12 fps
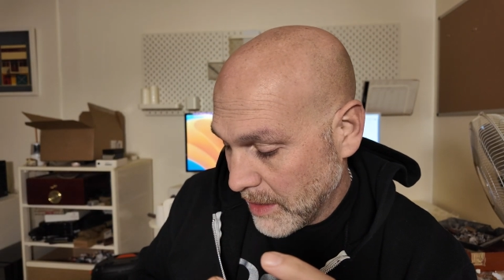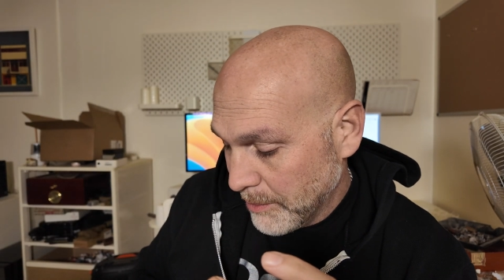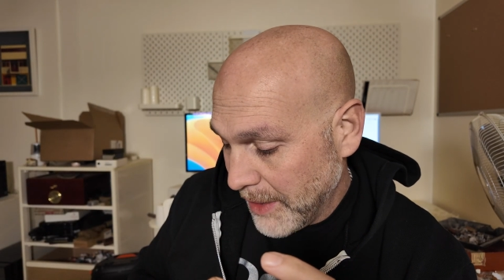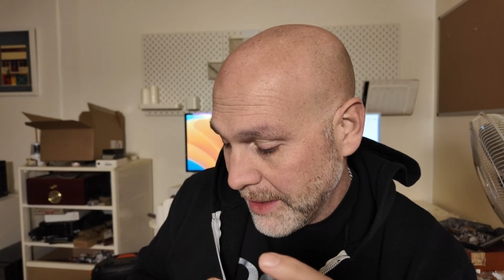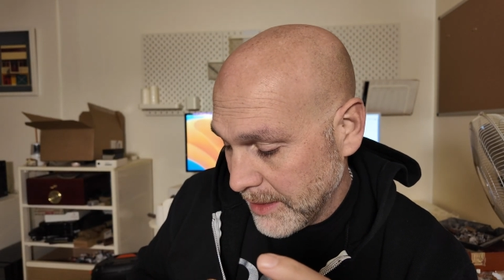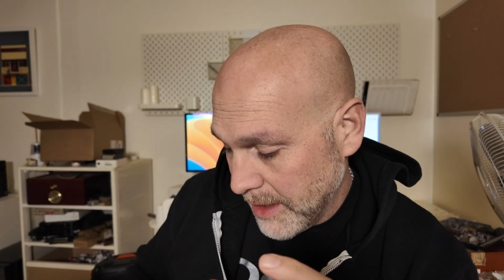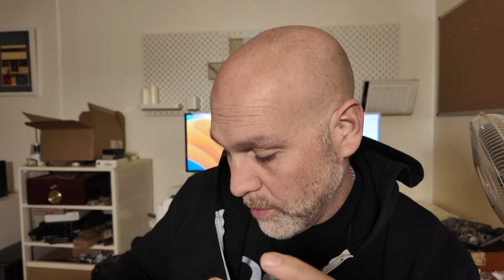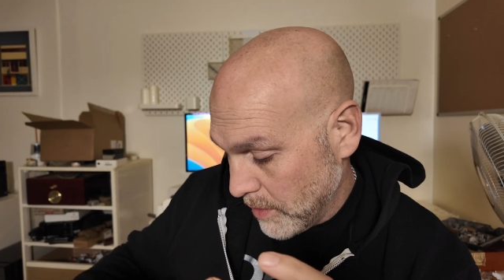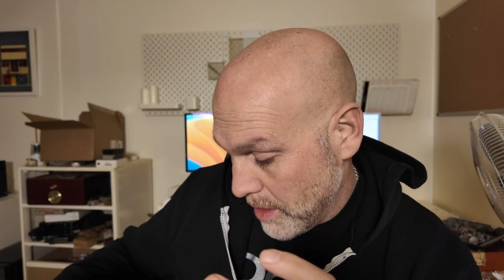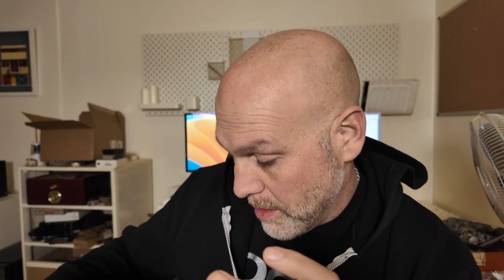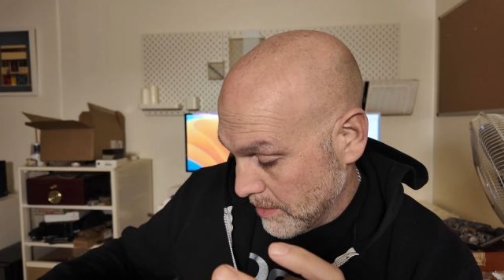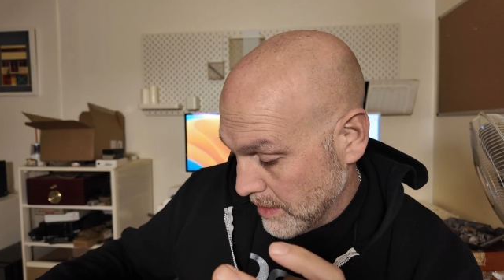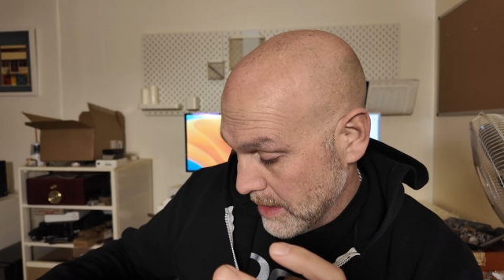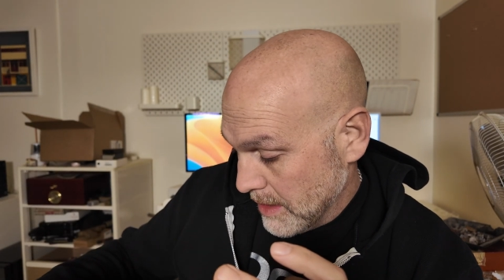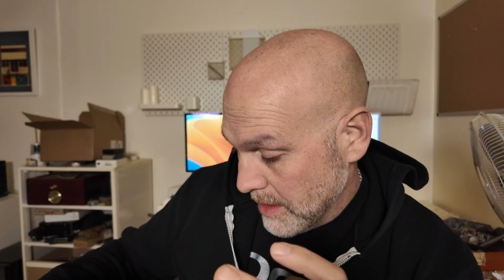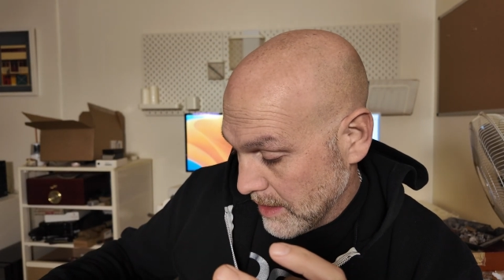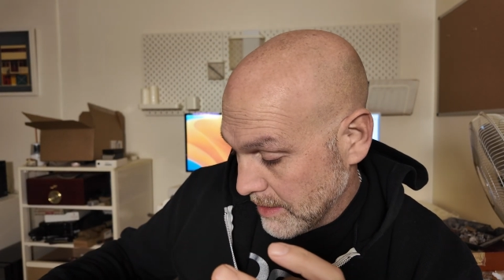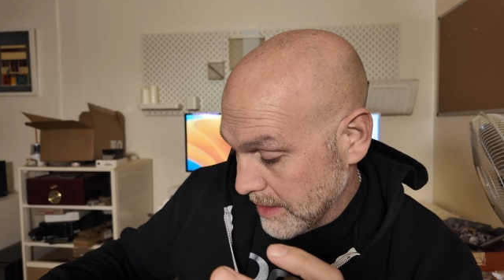But here we are.
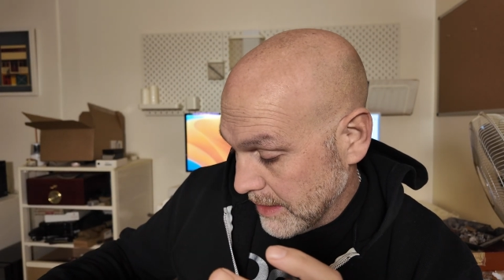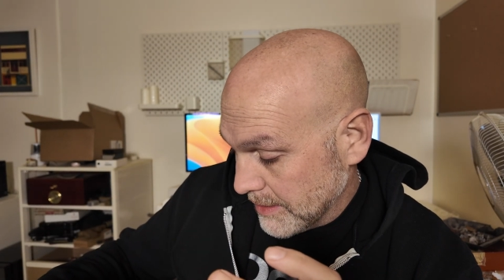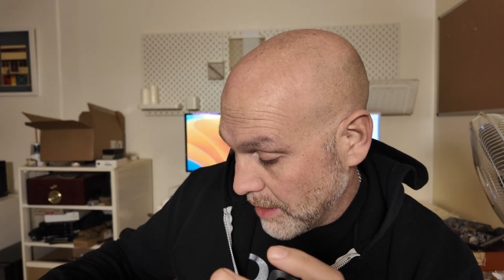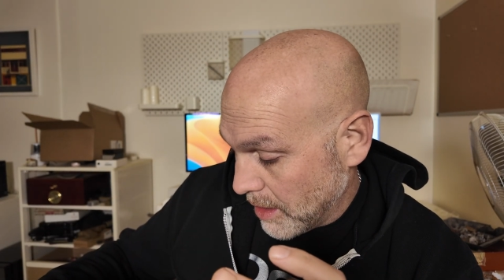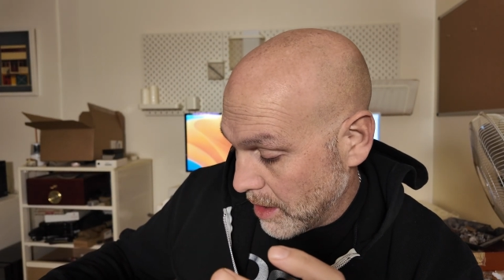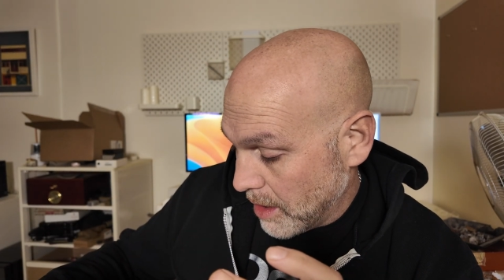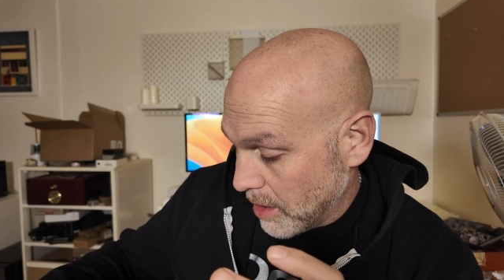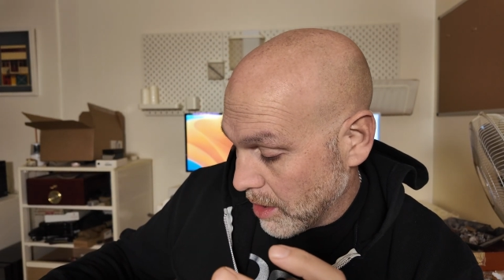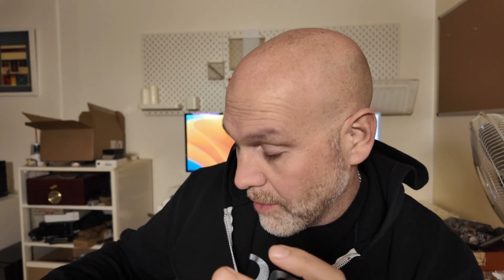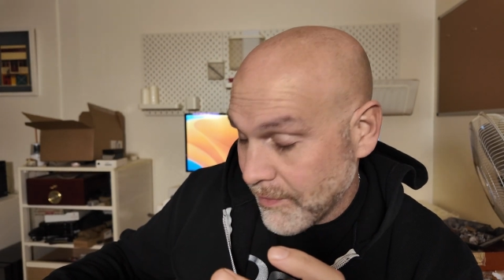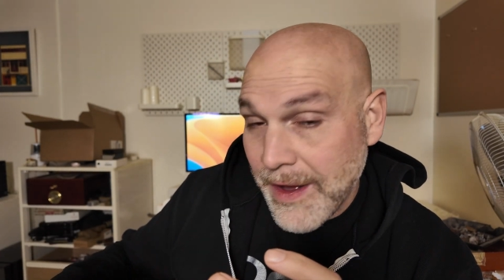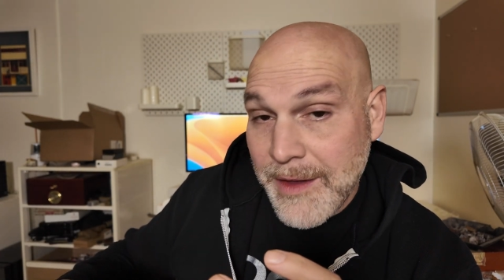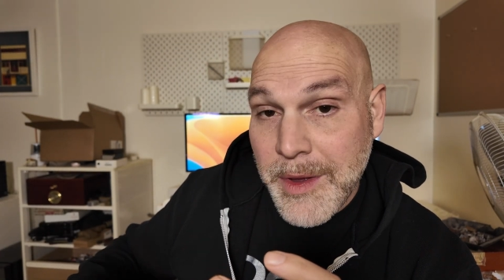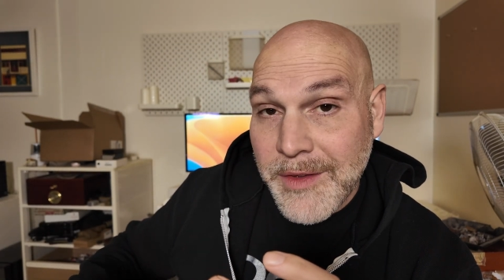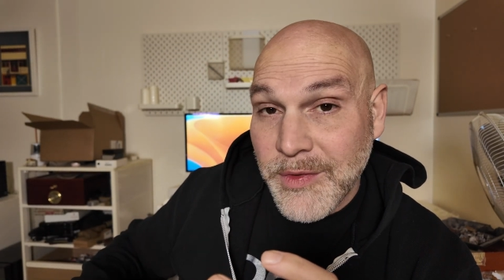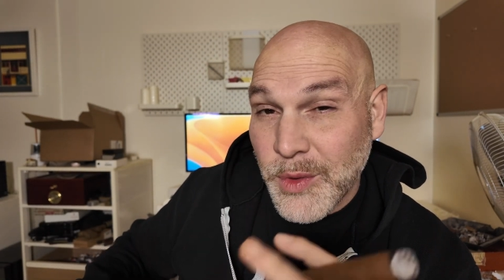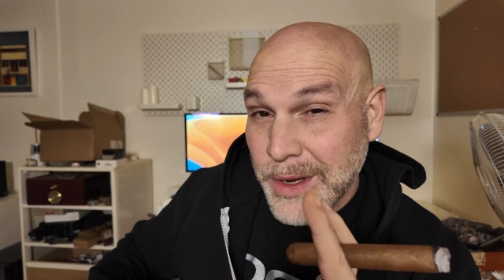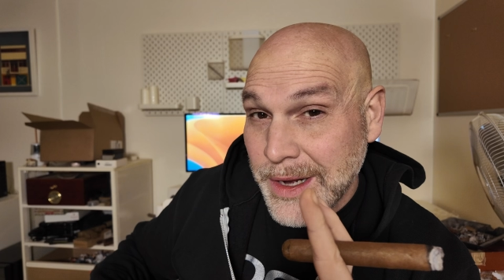These are
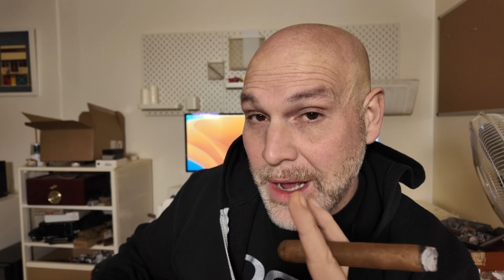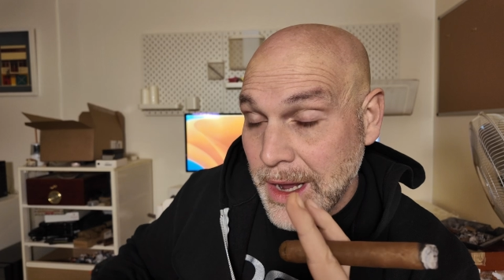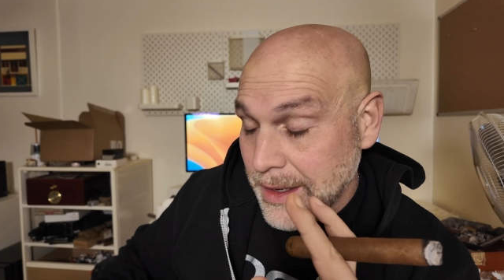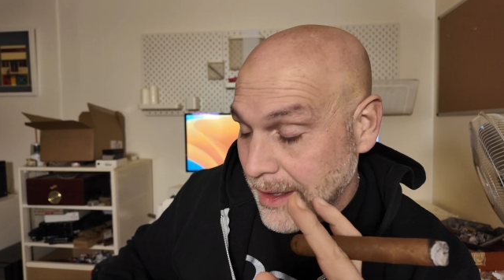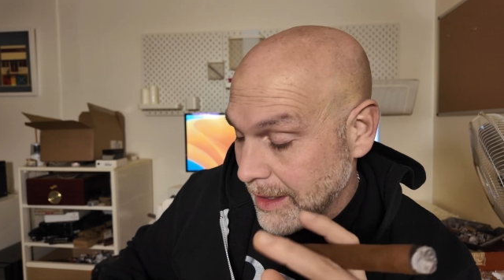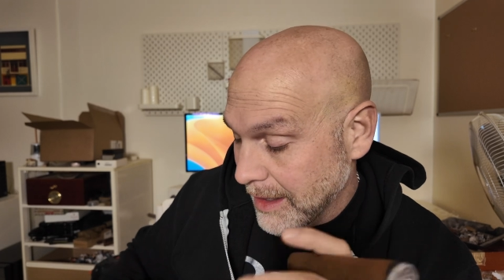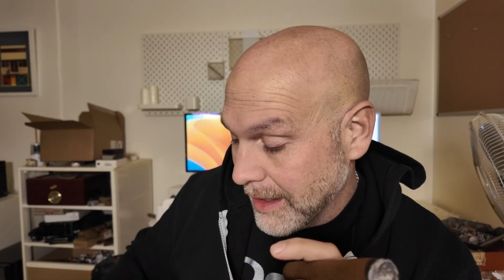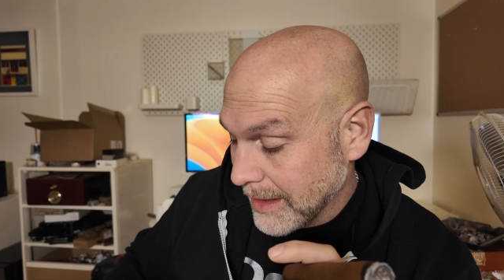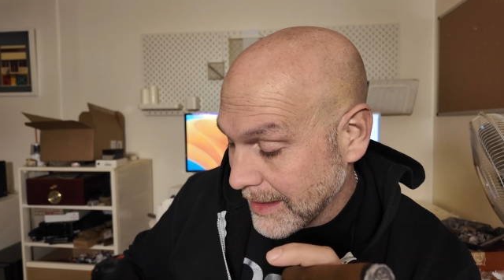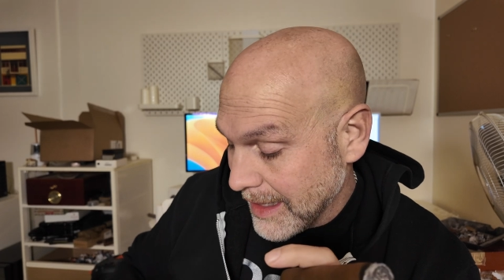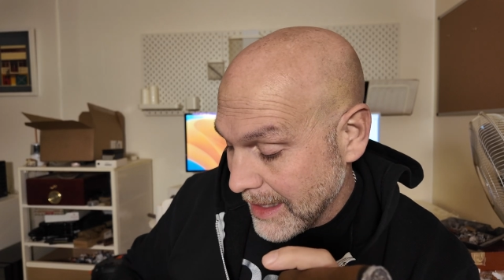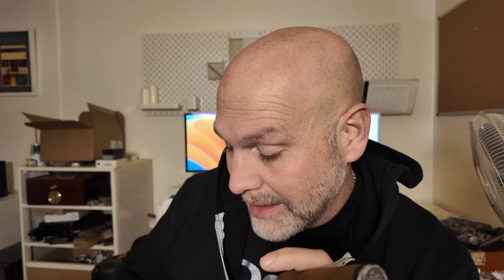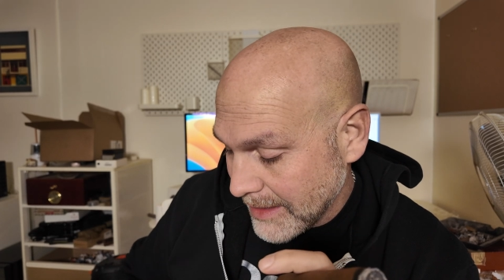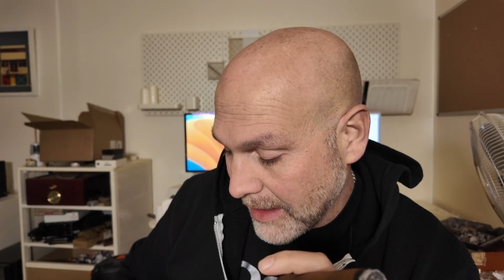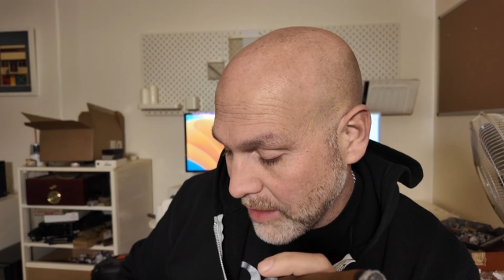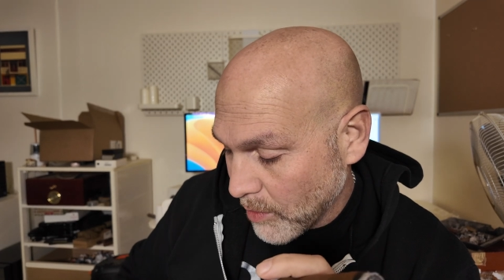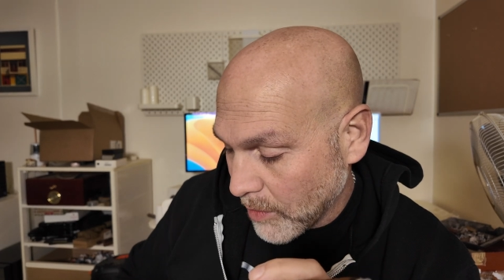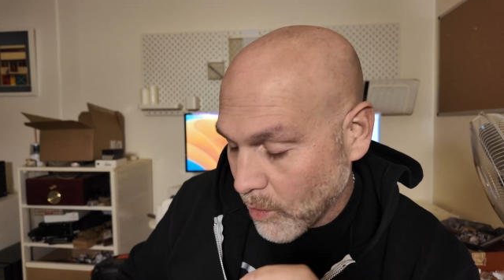5x49, in case
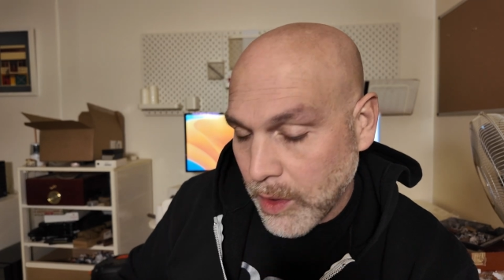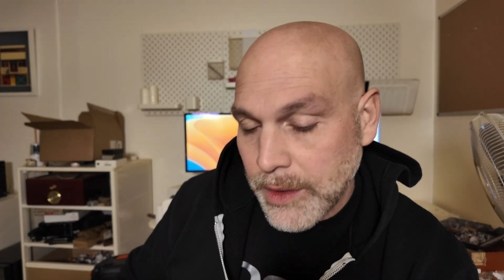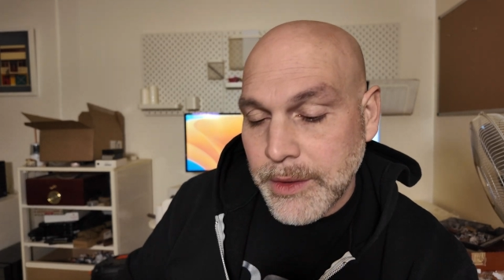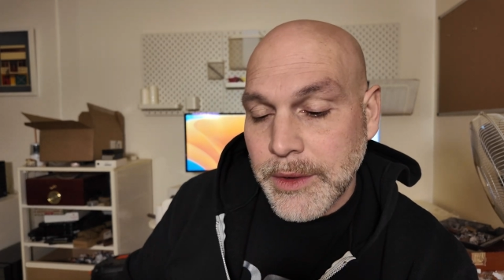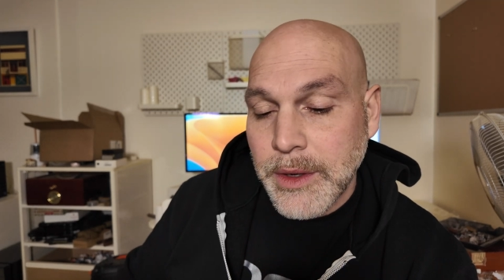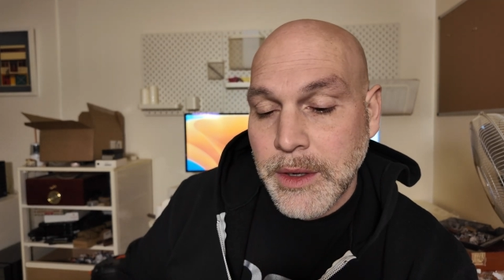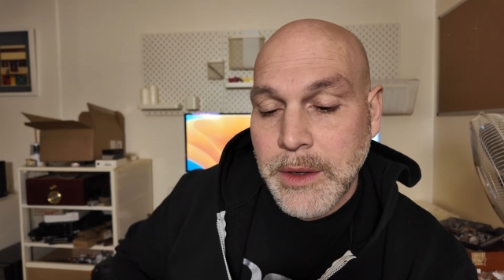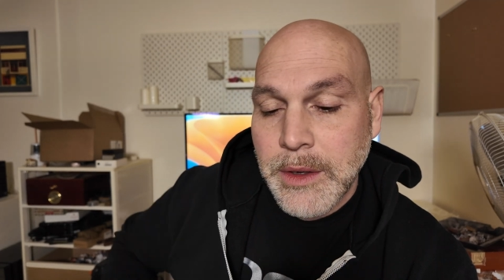anyone wondered.